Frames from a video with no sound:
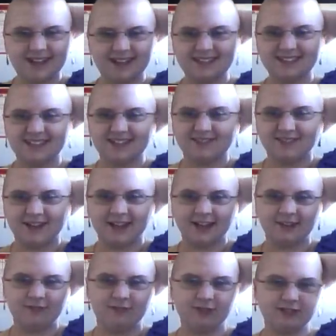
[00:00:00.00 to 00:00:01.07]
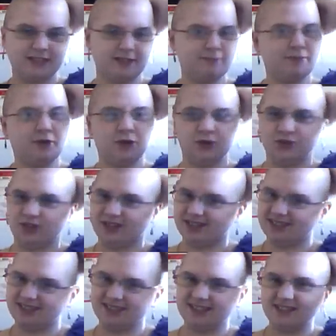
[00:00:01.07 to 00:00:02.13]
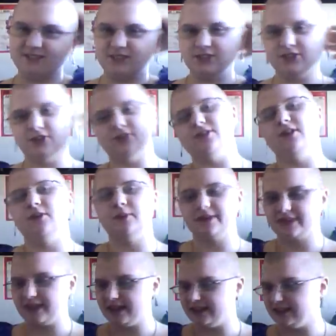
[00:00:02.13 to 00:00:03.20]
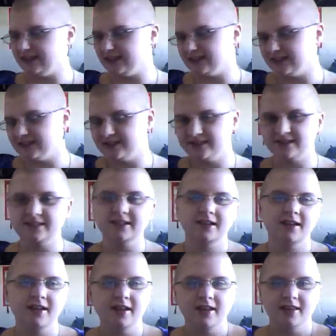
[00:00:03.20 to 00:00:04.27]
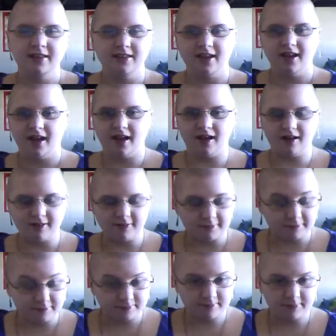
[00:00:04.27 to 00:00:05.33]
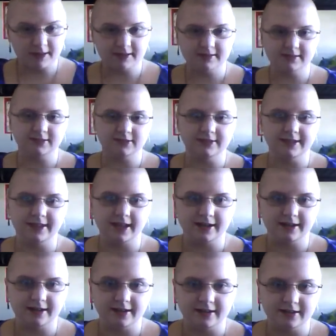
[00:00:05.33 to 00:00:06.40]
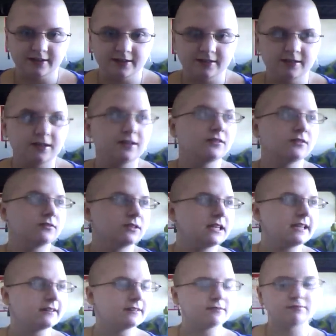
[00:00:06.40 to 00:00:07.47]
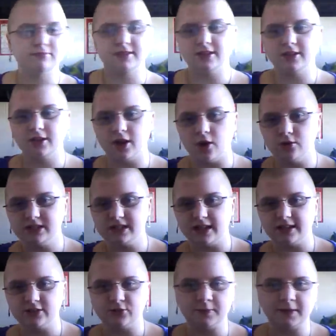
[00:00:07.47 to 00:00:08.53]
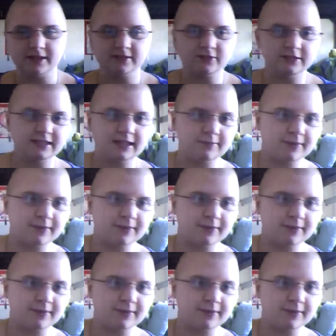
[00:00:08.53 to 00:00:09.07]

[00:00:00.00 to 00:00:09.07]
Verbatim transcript: I shaved my head for St. Baldrick's. If you don't know what that is, um, basically that is it co-signs with basically St.